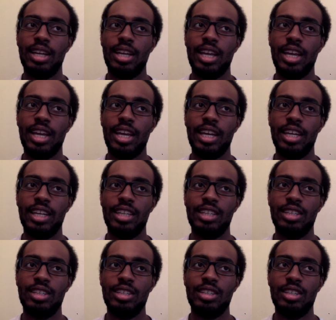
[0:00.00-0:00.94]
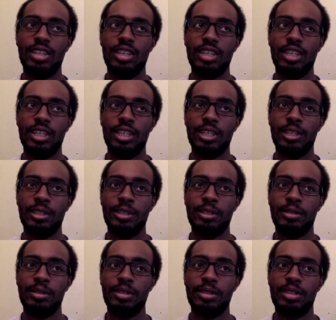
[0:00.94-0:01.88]
and
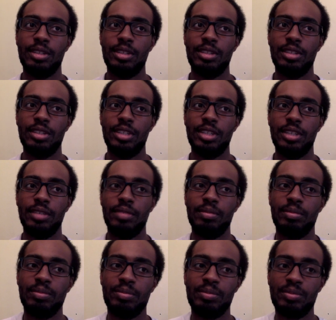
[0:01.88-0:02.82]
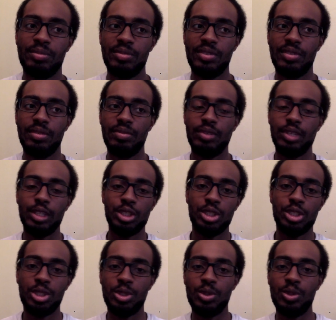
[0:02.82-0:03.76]
the fish
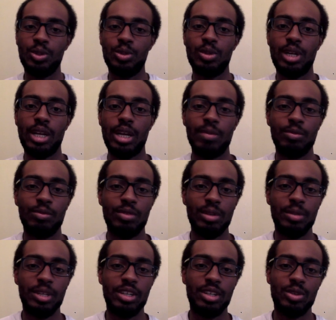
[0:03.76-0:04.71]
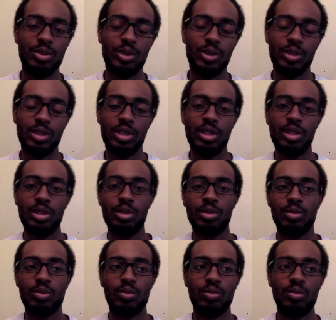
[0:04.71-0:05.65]
to amphibian, or
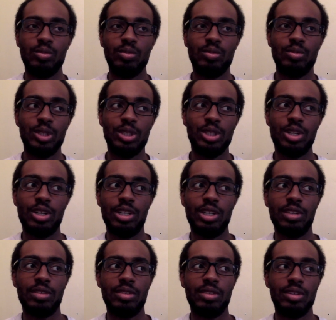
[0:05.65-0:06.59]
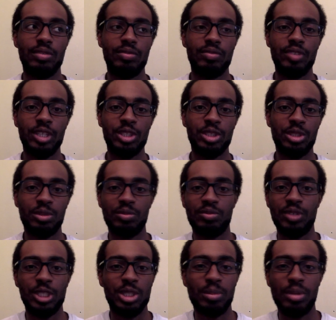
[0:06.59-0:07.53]
what do you call it? The
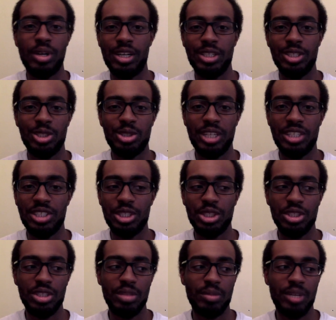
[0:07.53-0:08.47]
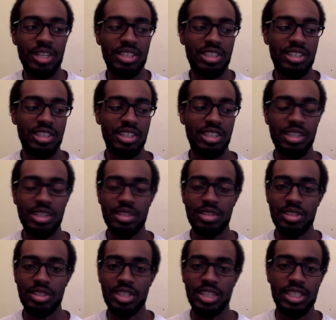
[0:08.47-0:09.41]
fishapod transition, basically,
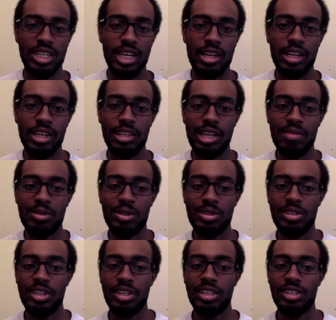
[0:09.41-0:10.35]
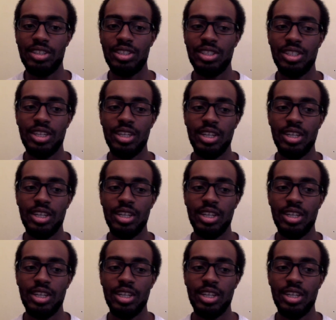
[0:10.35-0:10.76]
the tiktaalik level things,